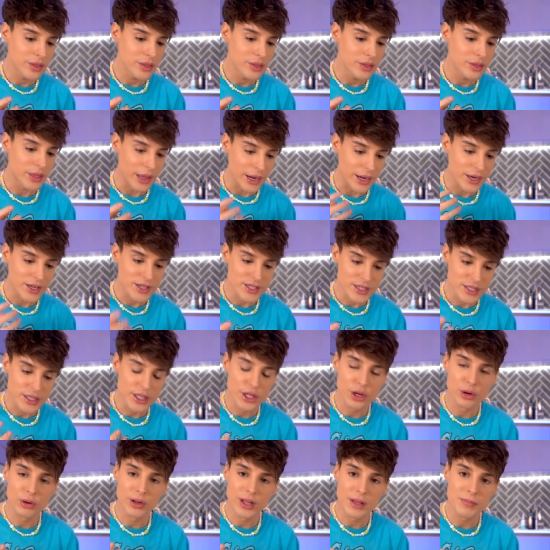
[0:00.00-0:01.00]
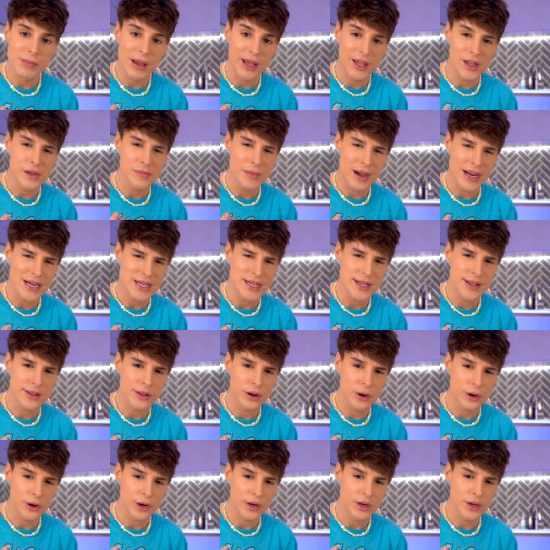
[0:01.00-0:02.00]
that it's literally making my teeth
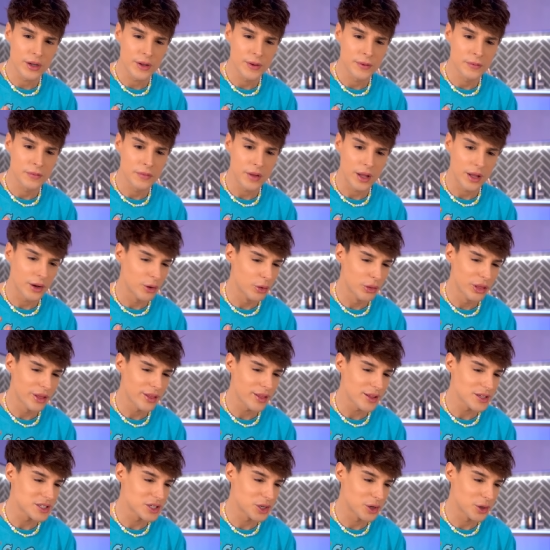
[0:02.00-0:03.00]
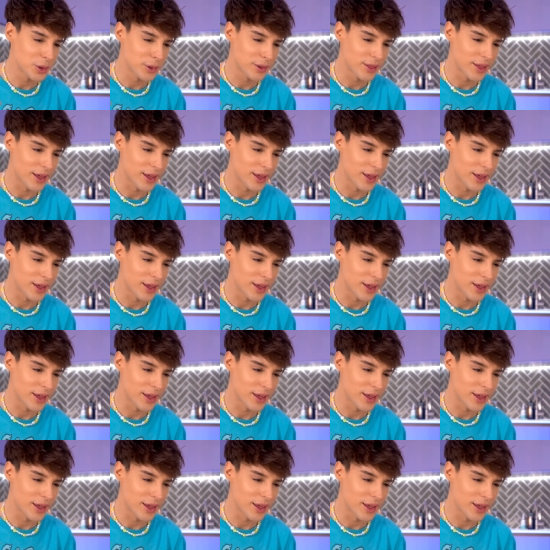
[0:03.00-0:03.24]
hurt. I don't think that's a good